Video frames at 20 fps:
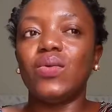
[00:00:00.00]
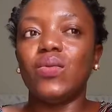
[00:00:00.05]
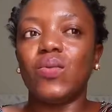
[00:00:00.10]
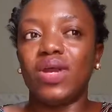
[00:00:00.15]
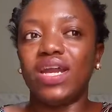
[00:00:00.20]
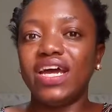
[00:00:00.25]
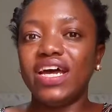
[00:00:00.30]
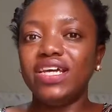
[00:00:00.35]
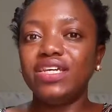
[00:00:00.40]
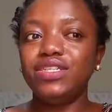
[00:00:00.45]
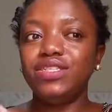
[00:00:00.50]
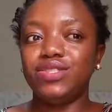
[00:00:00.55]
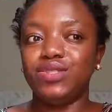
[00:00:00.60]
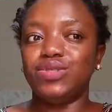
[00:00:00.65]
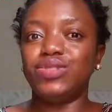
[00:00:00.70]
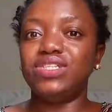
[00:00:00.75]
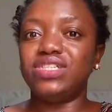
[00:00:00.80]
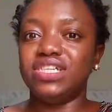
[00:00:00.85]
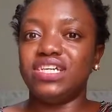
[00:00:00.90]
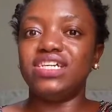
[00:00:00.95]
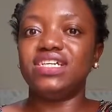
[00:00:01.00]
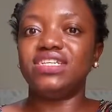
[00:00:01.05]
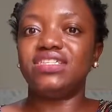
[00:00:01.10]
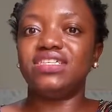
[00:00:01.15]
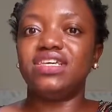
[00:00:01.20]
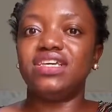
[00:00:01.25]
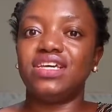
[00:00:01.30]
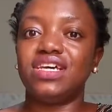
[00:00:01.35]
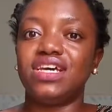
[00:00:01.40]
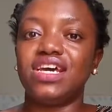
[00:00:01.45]
When I use
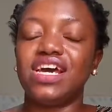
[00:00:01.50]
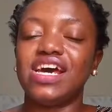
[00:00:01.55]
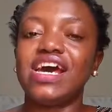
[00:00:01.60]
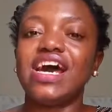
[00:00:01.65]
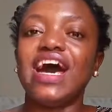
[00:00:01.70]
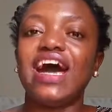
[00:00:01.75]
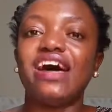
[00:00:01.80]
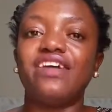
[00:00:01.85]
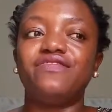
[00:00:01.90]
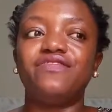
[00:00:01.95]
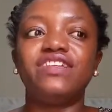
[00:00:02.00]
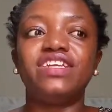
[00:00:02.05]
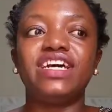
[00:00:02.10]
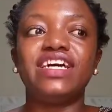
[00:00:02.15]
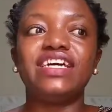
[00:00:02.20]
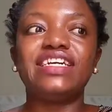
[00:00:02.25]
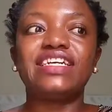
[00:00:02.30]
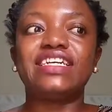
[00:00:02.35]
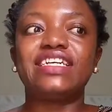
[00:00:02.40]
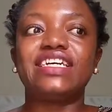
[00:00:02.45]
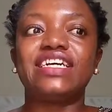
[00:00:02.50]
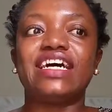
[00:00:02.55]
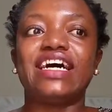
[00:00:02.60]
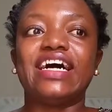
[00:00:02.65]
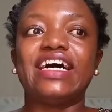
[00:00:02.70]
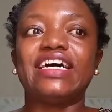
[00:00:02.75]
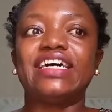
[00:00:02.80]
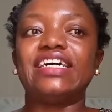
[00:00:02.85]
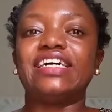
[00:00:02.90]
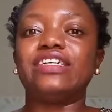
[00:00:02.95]
it, I feel like I
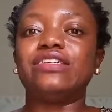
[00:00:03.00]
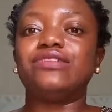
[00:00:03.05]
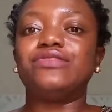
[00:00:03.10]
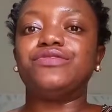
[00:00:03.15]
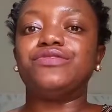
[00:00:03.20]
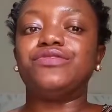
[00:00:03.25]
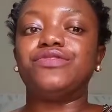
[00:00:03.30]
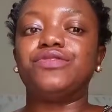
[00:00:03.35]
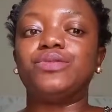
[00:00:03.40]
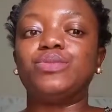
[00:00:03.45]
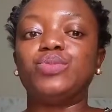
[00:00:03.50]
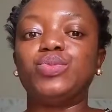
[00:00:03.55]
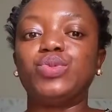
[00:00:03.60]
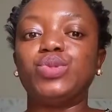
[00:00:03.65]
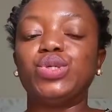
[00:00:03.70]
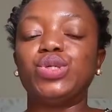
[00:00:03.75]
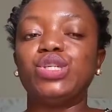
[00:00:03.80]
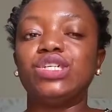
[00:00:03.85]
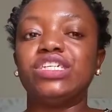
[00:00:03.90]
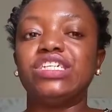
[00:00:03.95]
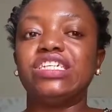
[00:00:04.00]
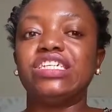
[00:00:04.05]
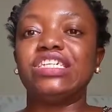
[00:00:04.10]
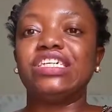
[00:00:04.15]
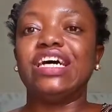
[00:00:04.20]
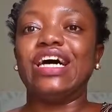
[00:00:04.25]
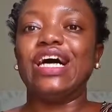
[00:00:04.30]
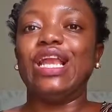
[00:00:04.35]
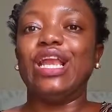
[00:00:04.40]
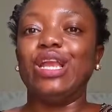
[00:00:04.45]
have poured
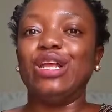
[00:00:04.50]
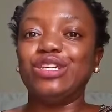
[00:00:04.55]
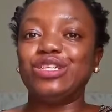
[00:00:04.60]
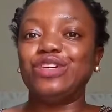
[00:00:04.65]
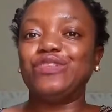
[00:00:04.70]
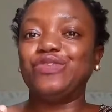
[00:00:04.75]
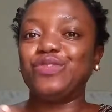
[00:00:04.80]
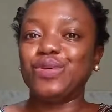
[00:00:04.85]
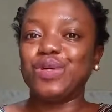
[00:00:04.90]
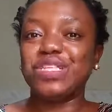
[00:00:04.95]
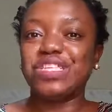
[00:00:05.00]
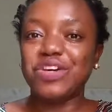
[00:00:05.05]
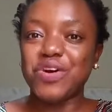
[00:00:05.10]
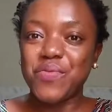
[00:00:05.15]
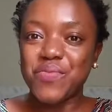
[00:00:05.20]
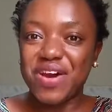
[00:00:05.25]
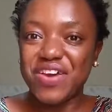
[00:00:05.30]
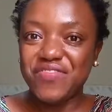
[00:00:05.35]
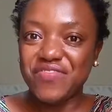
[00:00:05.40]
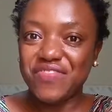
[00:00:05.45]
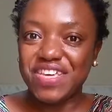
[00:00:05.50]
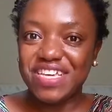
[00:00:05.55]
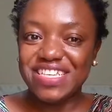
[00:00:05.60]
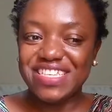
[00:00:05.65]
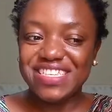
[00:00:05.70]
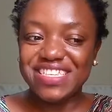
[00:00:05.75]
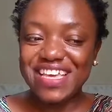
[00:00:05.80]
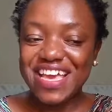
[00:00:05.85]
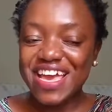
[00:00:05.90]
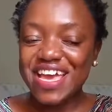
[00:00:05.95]
a lot of water on my
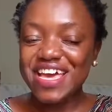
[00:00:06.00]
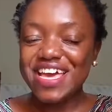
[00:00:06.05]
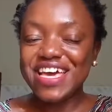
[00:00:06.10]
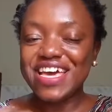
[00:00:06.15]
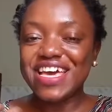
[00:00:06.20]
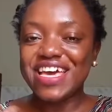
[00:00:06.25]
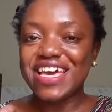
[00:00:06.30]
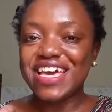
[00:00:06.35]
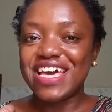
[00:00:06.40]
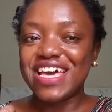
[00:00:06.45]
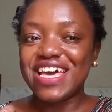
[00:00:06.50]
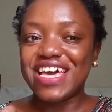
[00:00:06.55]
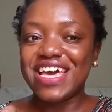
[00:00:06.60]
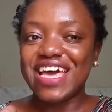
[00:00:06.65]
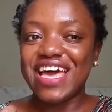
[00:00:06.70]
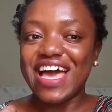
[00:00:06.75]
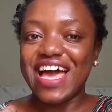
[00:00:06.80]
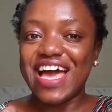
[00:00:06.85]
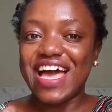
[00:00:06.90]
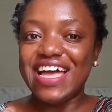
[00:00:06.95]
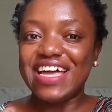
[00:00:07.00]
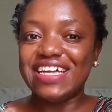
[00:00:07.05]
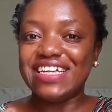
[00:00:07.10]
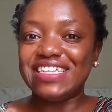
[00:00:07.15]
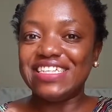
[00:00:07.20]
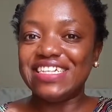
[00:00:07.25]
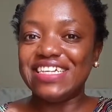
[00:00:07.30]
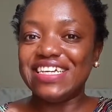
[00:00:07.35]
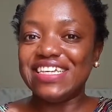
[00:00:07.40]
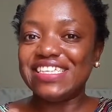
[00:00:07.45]
face,
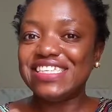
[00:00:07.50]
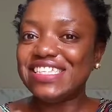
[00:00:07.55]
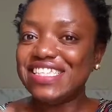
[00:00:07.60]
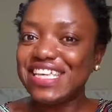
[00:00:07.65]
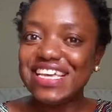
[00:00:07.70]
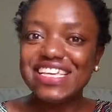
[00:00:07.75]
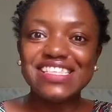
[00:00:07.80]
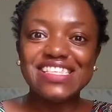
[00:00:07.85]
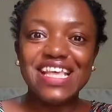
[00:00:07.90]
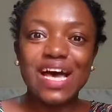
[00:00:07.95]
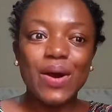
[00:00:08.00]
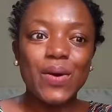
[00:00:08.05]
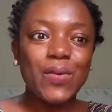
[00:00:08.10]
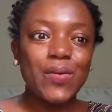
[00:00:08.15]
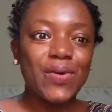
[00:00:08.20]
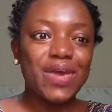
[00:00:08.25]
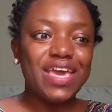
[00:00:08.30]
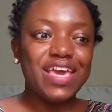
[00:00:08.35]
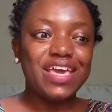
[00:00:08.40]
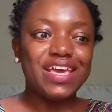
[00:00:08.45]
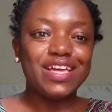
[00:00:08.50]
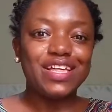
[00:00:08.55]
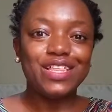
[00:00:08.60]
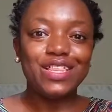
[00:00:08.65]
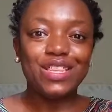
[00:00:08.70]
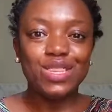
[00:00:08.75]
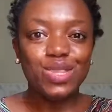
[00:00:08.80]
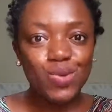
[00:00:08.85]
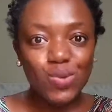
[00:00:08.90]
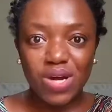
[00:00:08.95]
and it stays that way
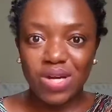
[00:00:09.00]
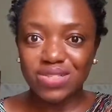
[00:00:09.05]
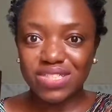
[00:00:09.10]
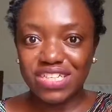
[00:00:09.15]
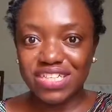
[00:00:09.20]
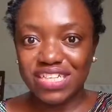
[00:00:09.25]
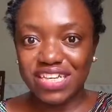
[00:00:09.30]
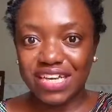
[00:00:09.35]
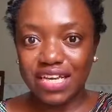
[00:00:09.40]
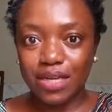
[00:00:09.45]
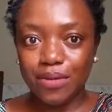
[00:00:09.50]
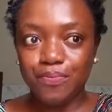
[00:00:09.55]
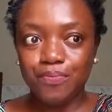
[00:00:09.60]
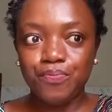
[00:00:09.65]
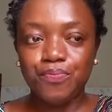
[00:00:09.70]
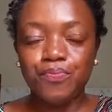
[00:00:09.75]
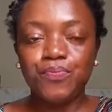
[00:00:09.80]
throughout the day.